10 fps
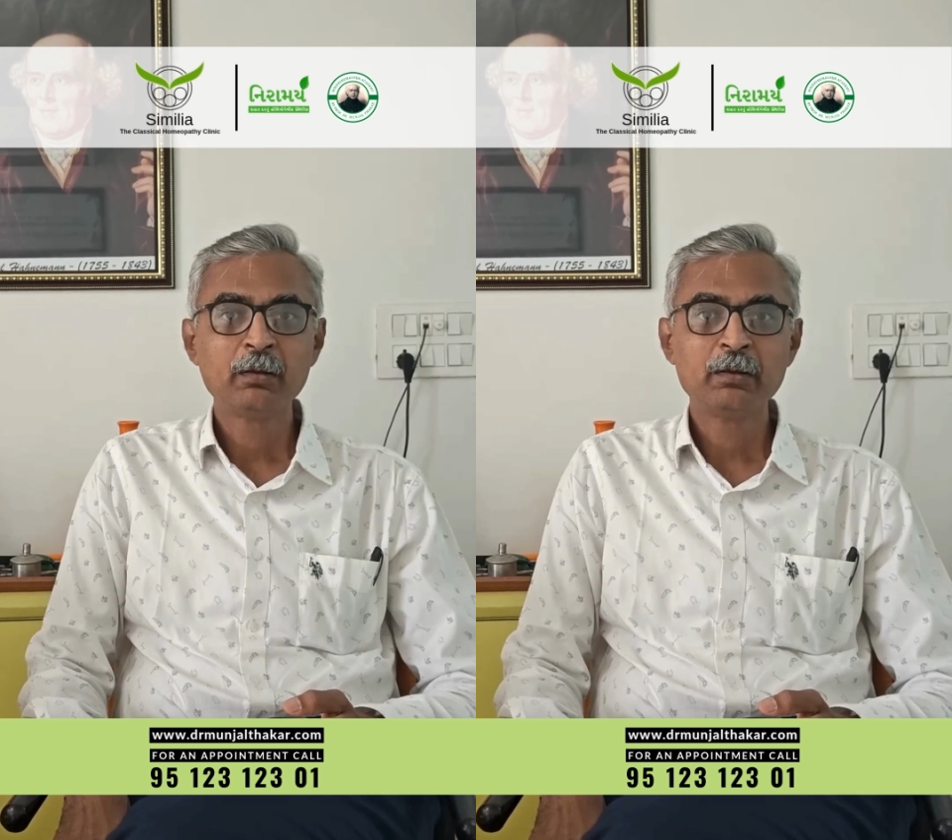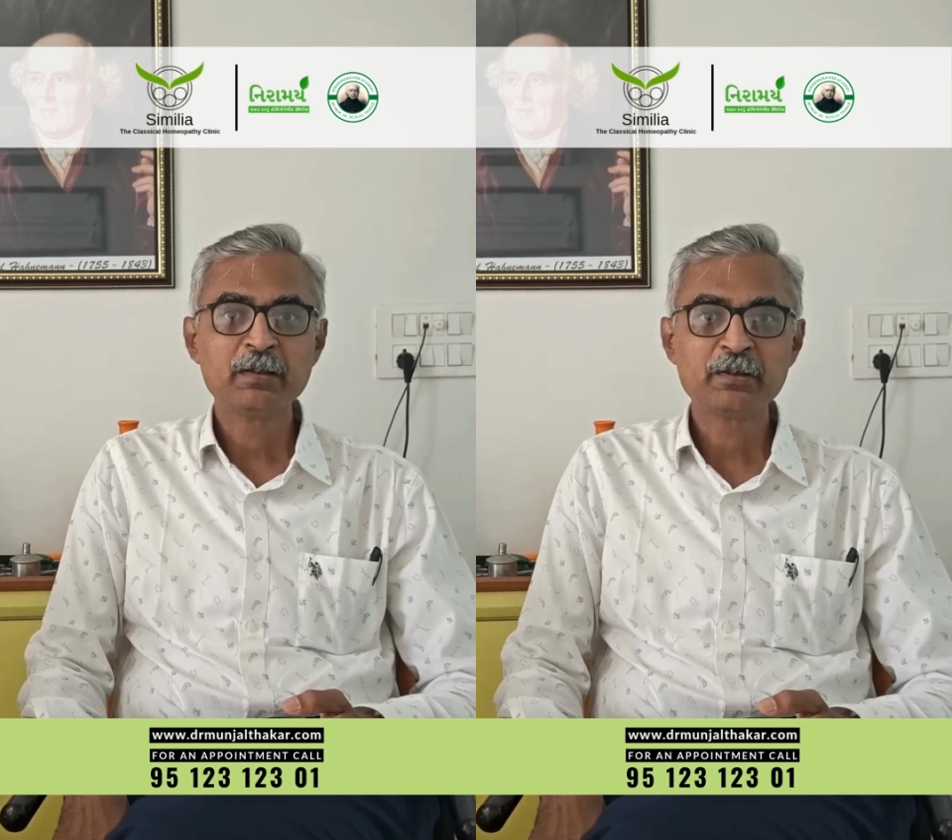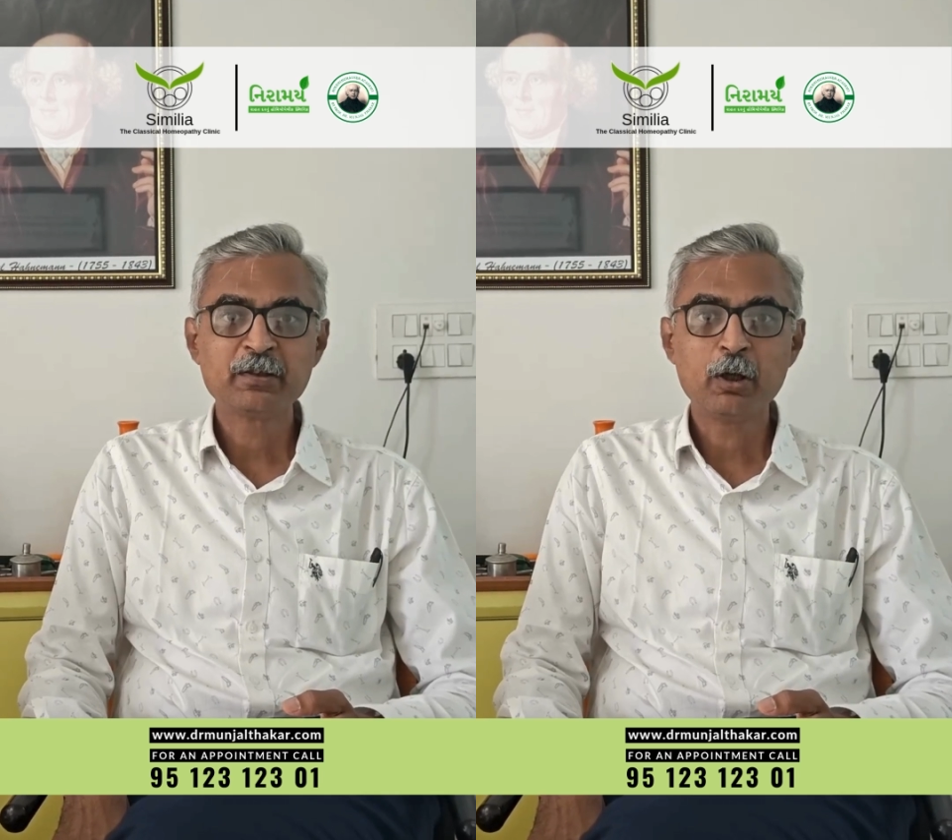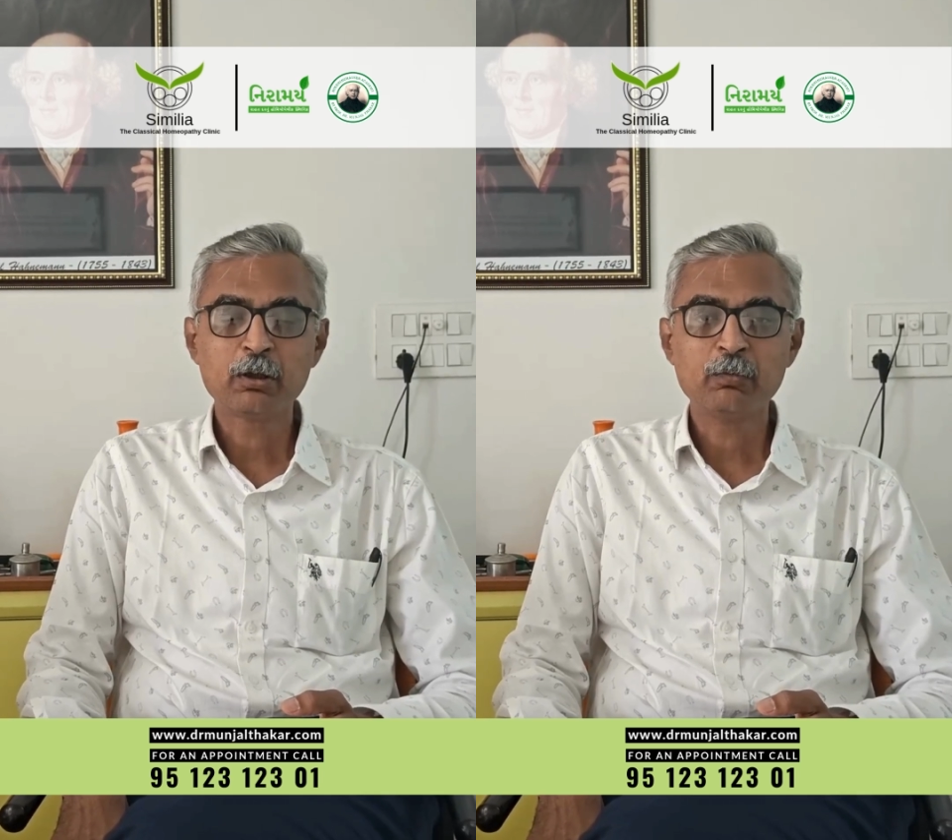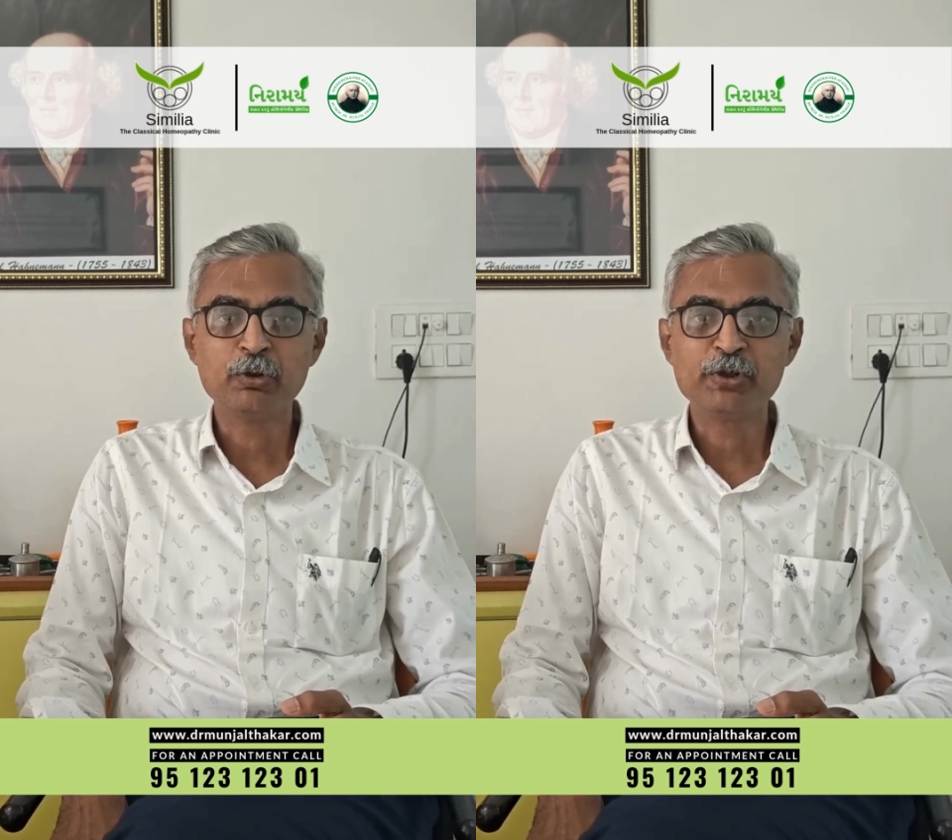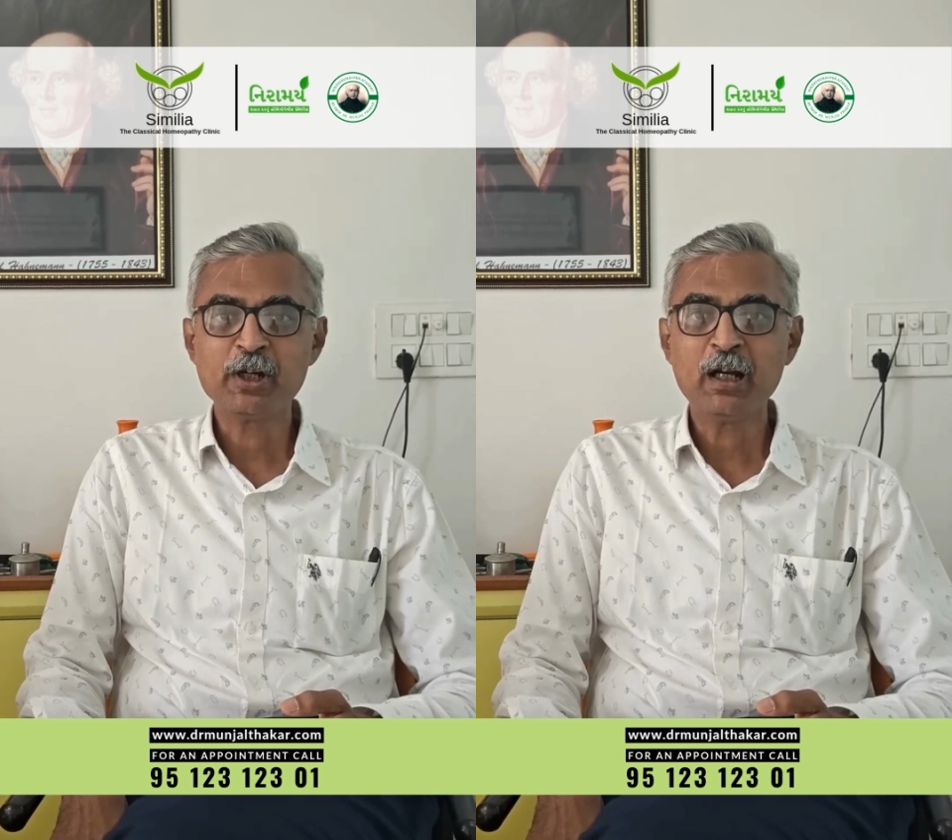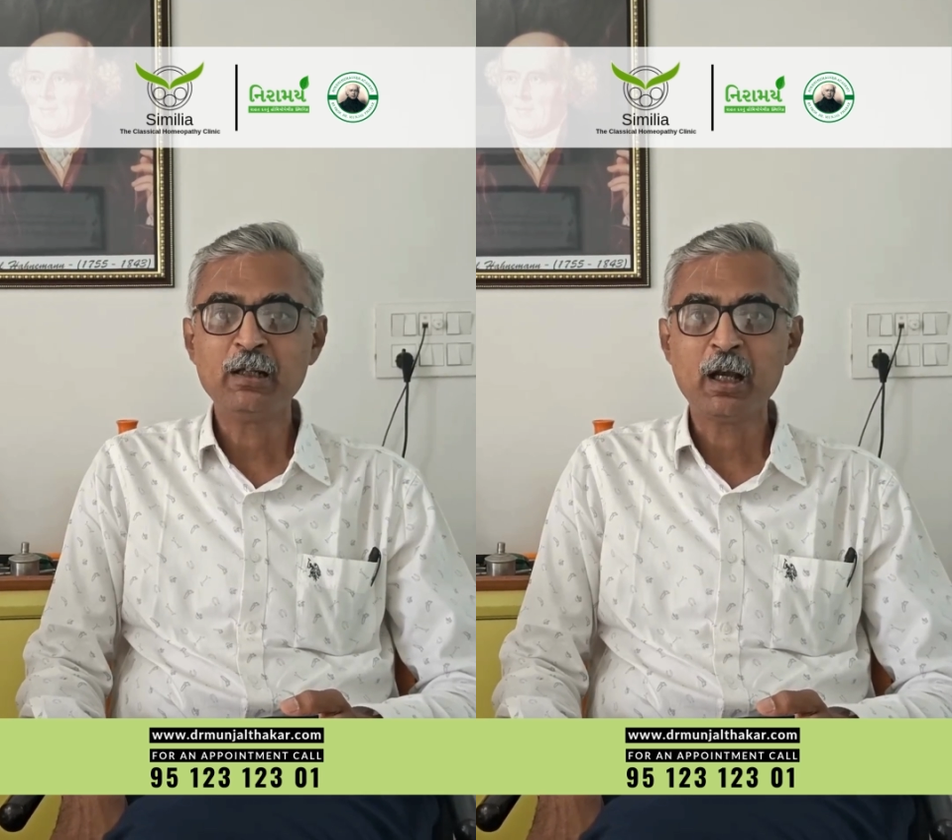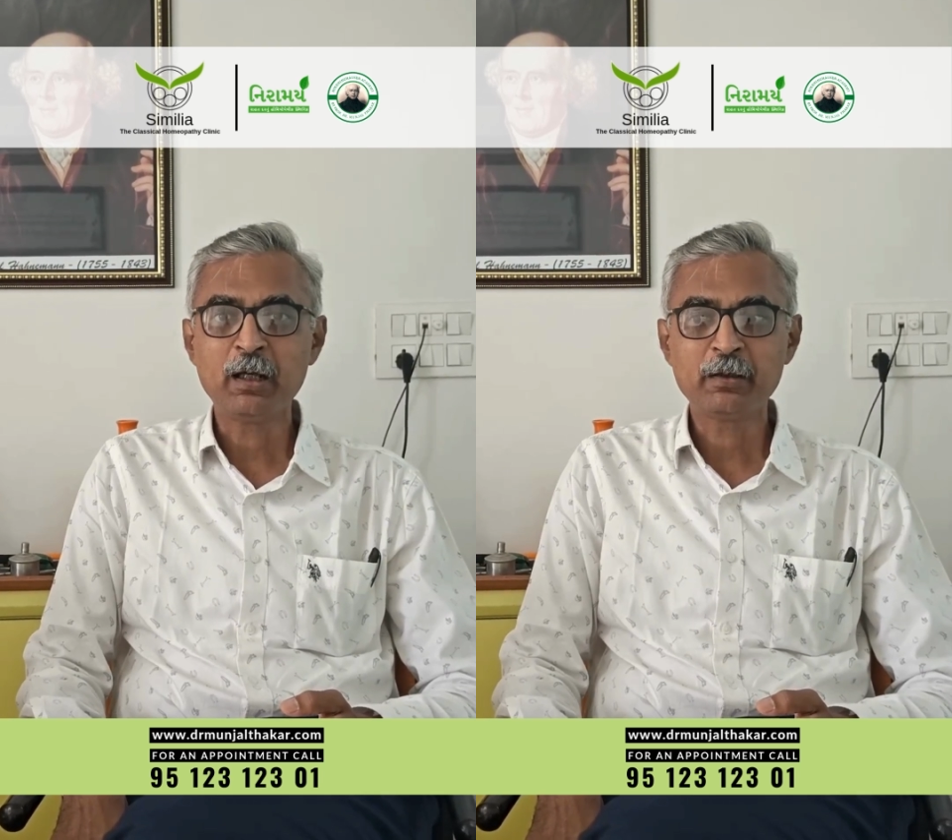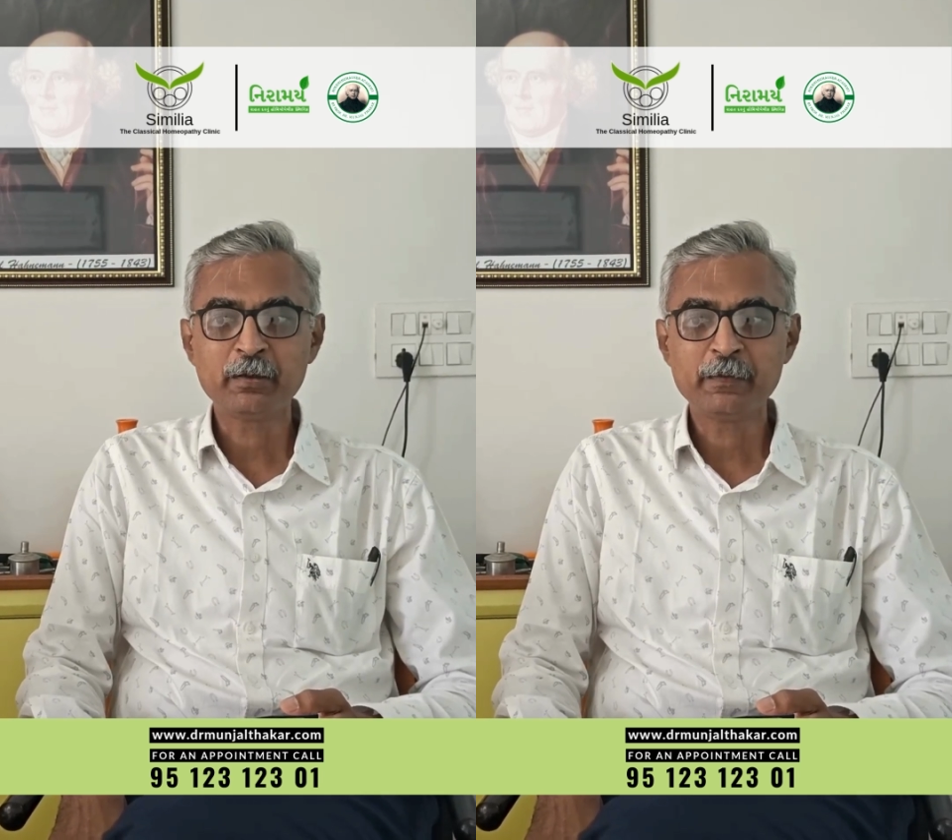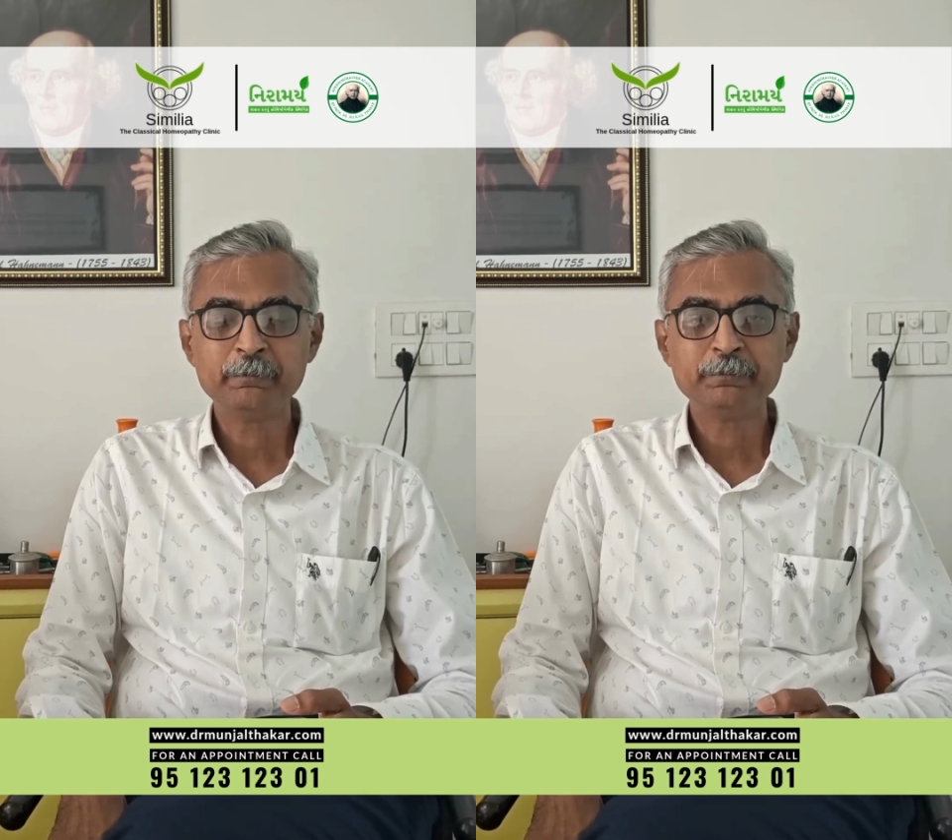This is Dr. Munjal Thakar,